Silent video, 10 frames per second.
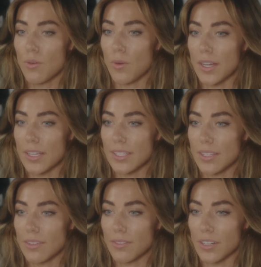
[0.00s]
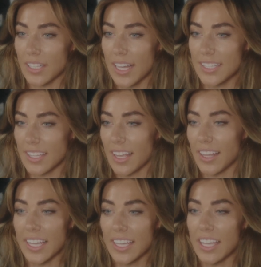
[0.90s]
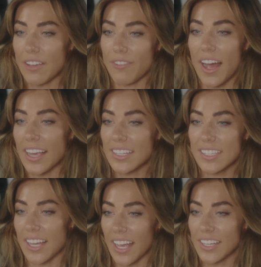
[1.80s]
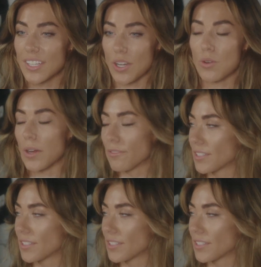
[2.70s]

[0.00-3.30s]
was realizing that like if I decide to quit